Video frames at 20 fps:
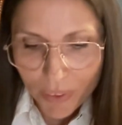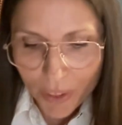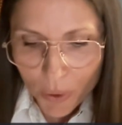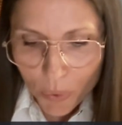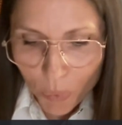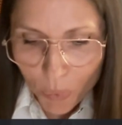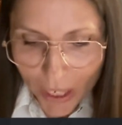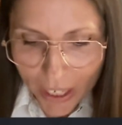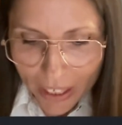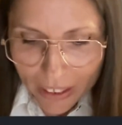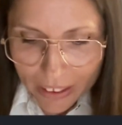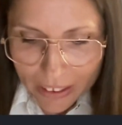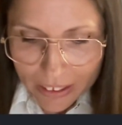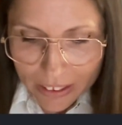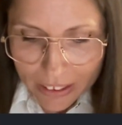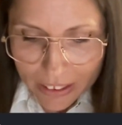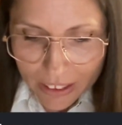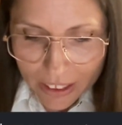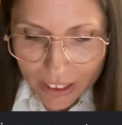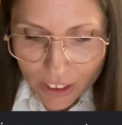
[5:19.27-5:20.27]
Well,
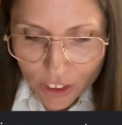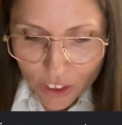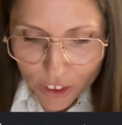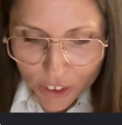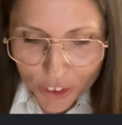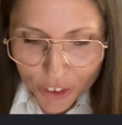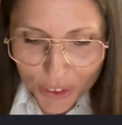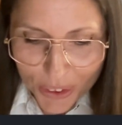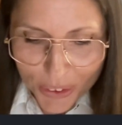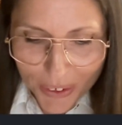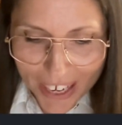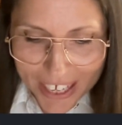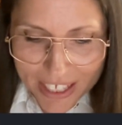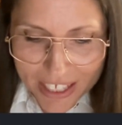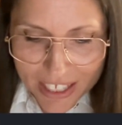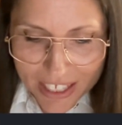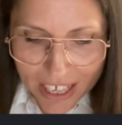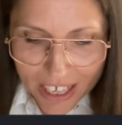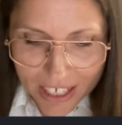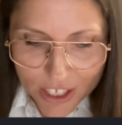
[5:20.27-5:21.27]

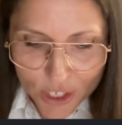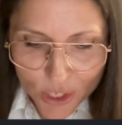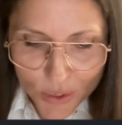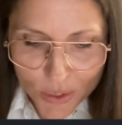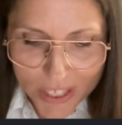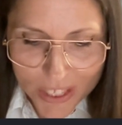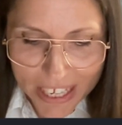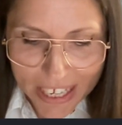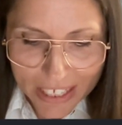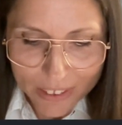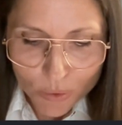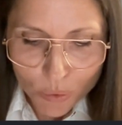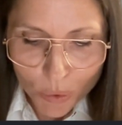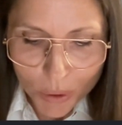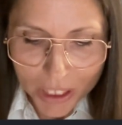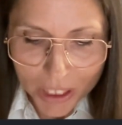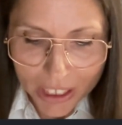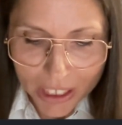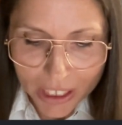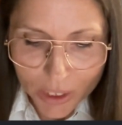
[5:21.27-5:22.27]
as you said,
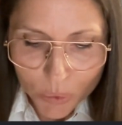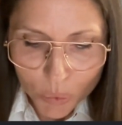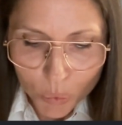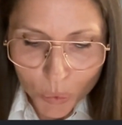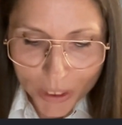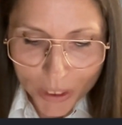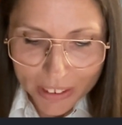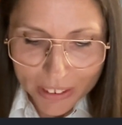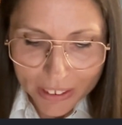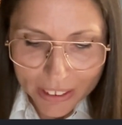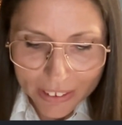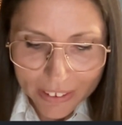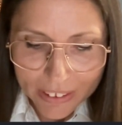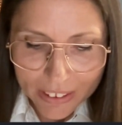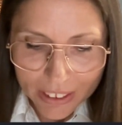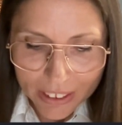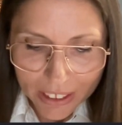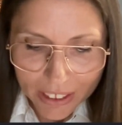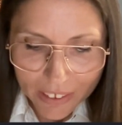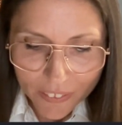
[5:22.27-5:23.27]
we did
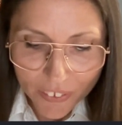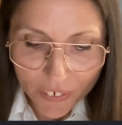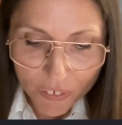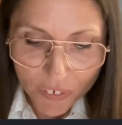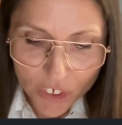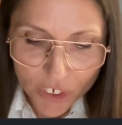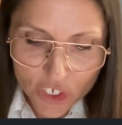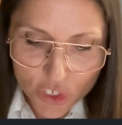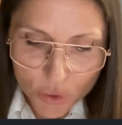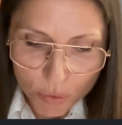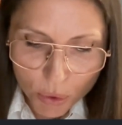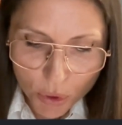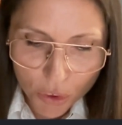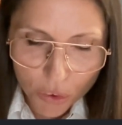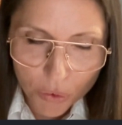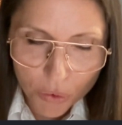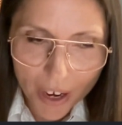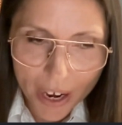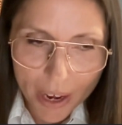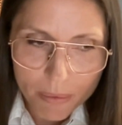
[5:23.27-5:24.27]
the first
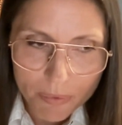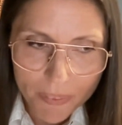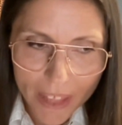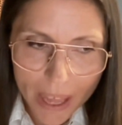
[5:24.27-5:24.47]
program.